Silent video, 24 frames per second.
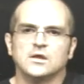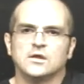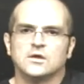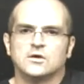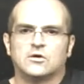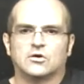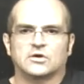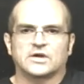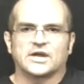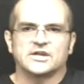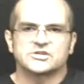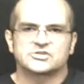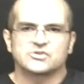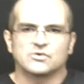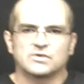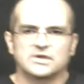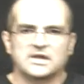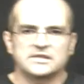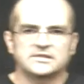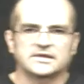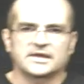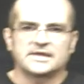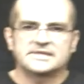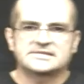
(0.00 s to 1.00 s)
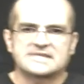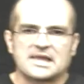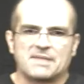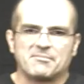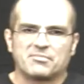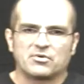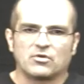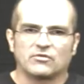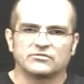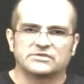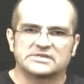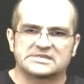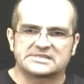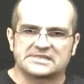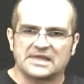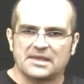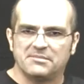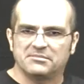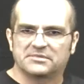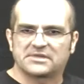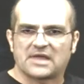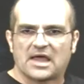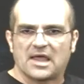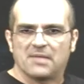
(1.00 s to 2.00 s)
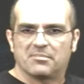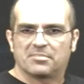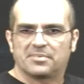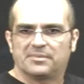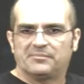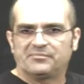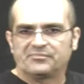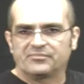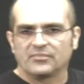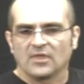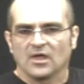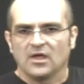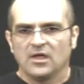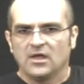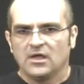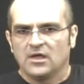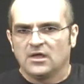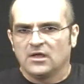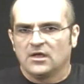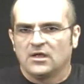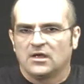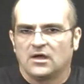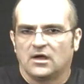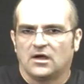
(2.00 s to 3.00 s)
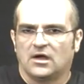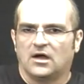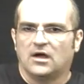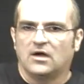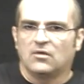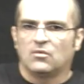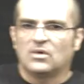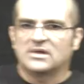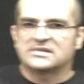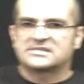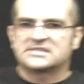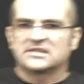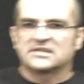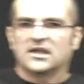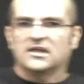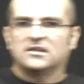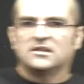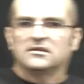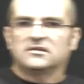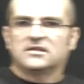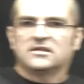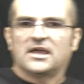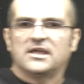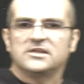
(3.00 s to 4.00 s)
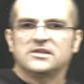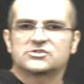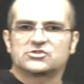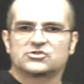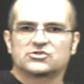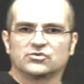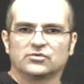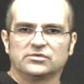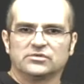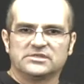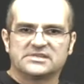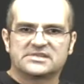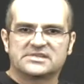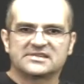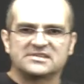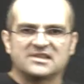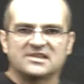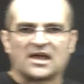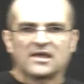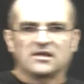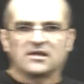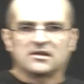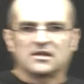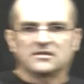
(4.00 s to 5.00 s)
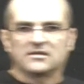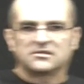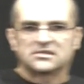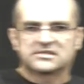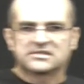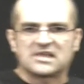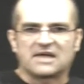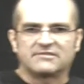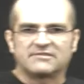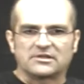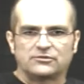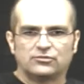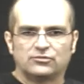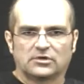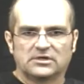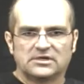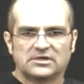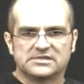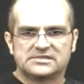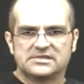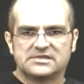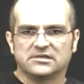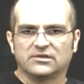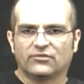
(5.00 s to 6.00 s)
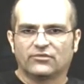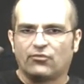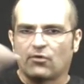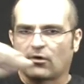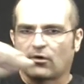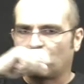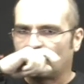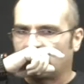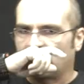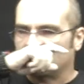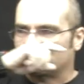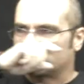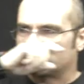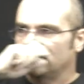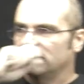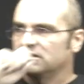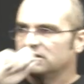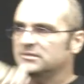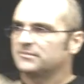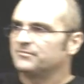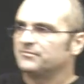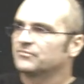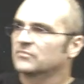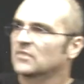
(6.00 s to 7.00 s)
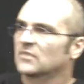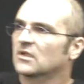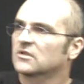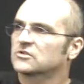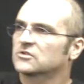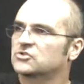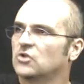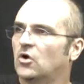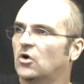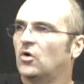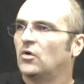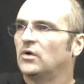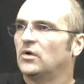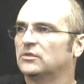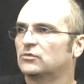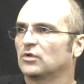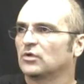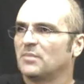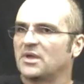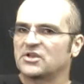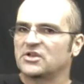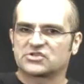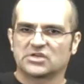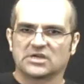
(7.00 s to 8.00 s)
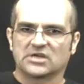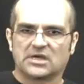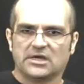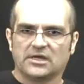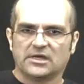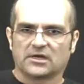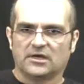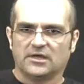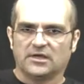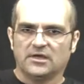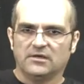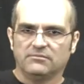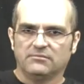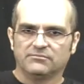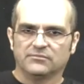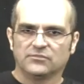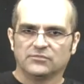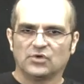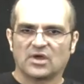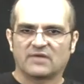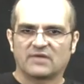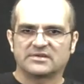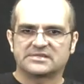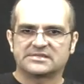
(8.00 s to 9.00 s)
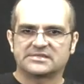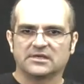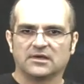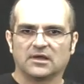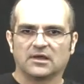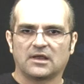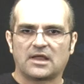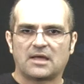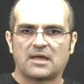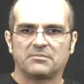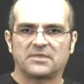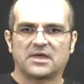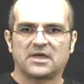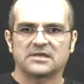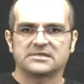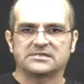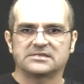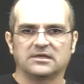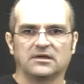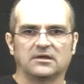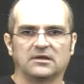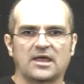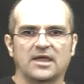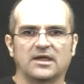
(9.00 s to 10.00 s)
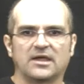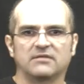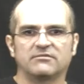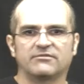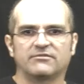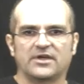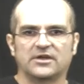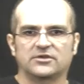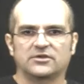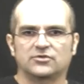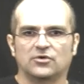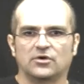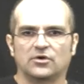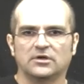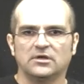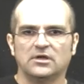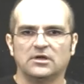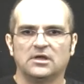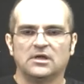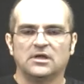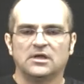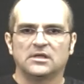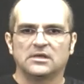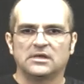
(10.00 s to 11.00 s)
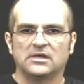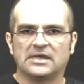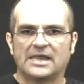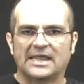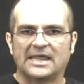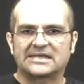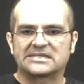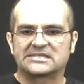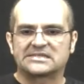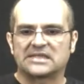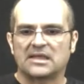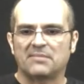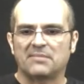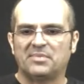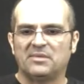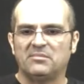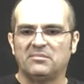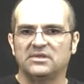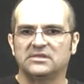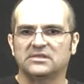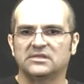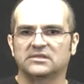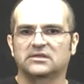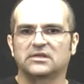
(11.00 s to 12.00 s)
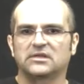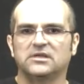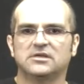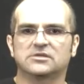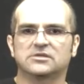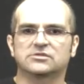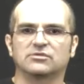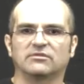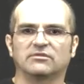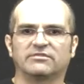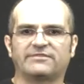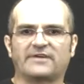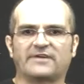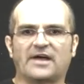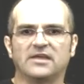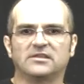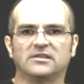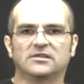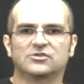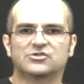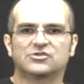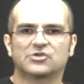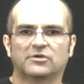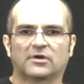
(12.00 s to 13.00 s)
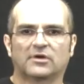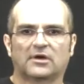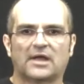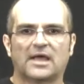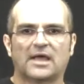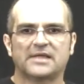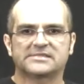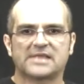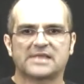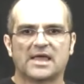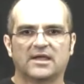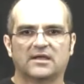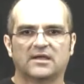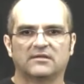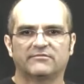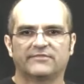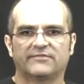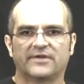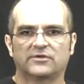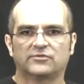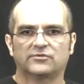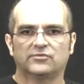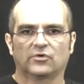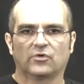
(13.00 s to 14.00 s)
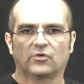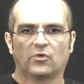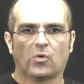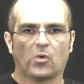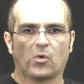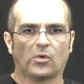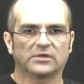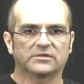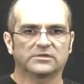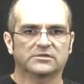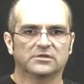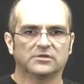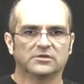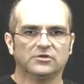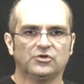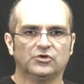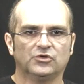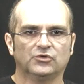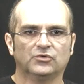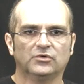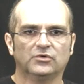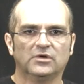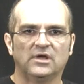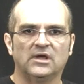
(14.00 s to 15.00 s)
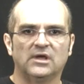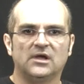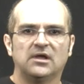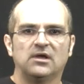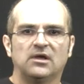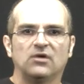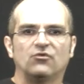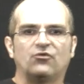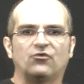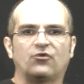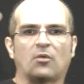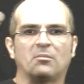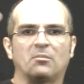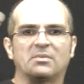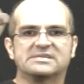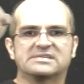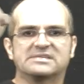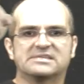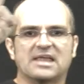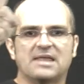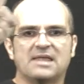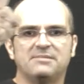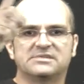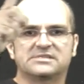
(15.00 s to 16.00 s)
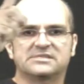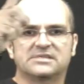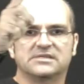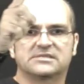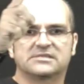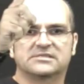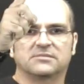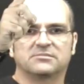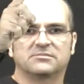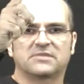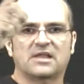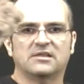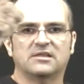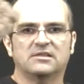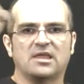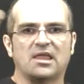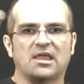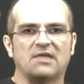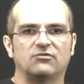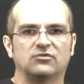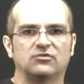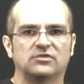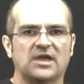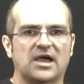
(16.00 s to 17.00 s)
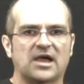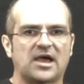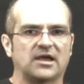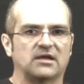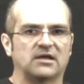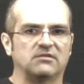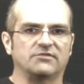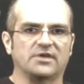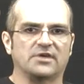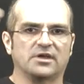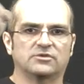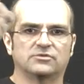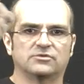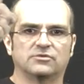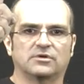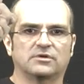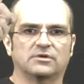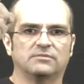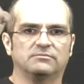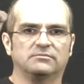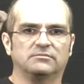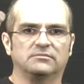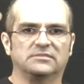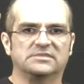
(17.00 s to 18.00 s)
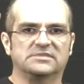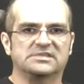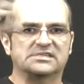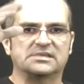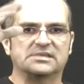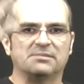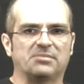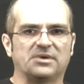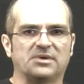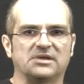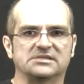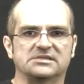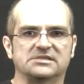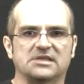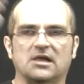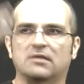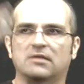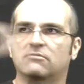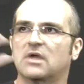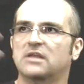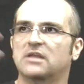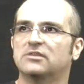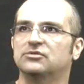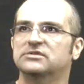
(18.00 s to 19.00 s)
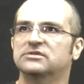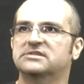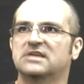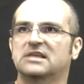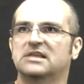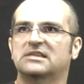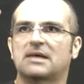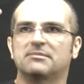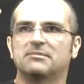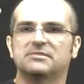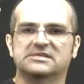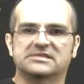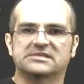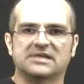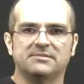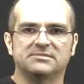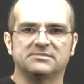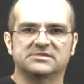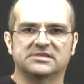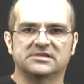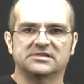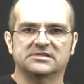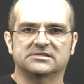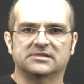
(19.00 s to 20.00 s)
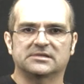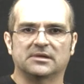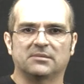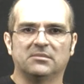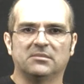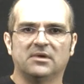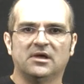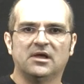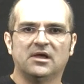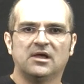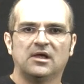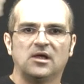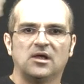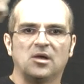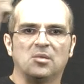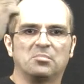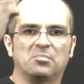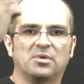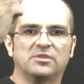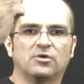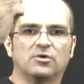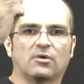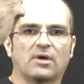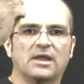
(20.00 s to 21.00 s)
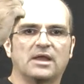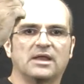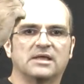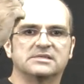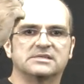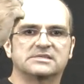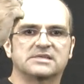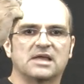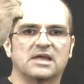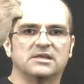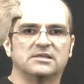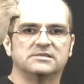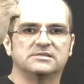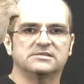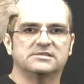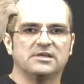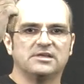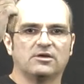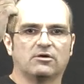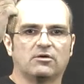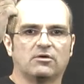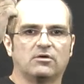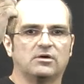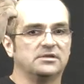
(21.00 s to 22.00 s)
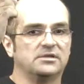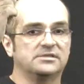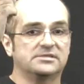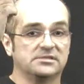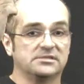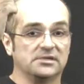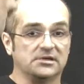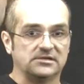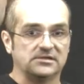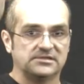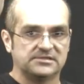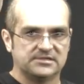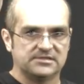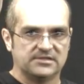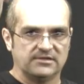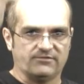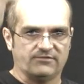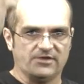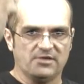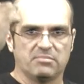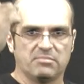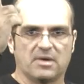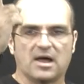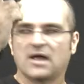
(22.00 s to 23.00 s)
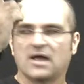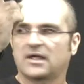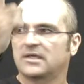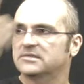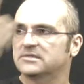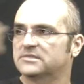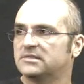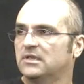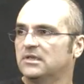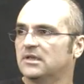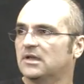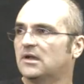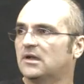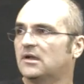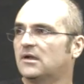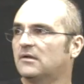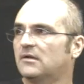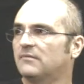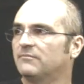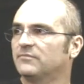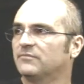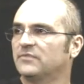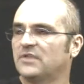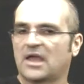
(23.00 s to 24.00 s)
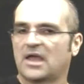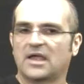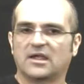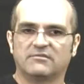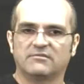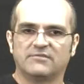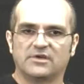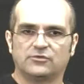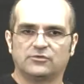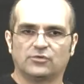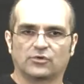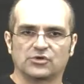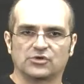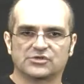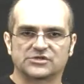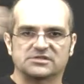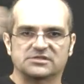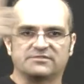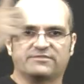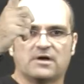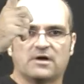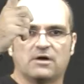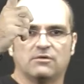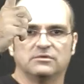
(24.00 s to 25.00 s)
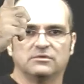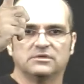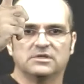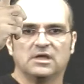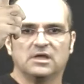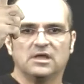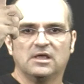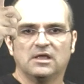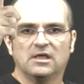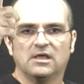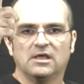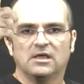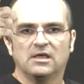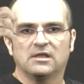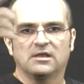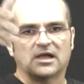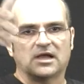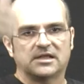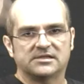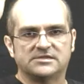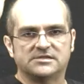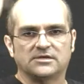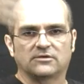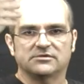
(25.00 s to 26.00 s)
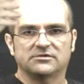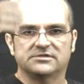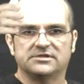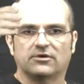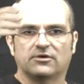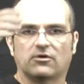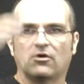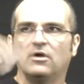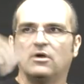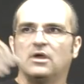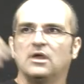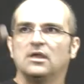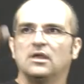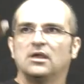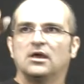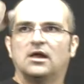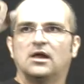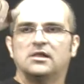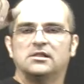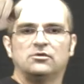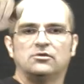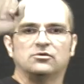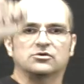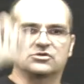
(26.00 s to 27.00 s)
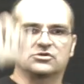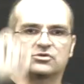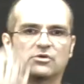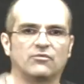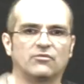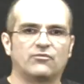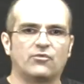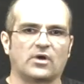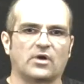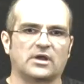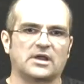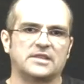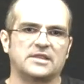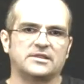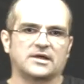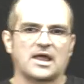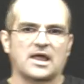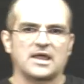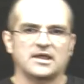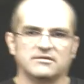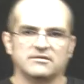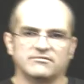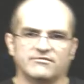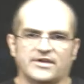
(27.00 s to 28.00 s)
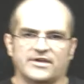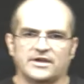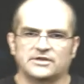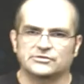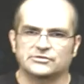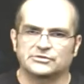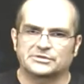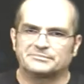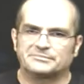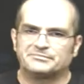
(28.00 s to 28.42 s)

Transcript: Okay, so another example of the same type. Once again, case 2, this is the stuff that you're going to see in the formula sheet. So it will mention clearly, you have a single lambda, single eigenvector. Next step immediately is to find a generalized eigenvector called U from a same system that gave you the eigenvector. It's as simple as that, right? You set up the same system, but the right-hand side is zero, is the V bar, is the eigenvector you just found, not 0, 0. And then you solve for another eigenvector.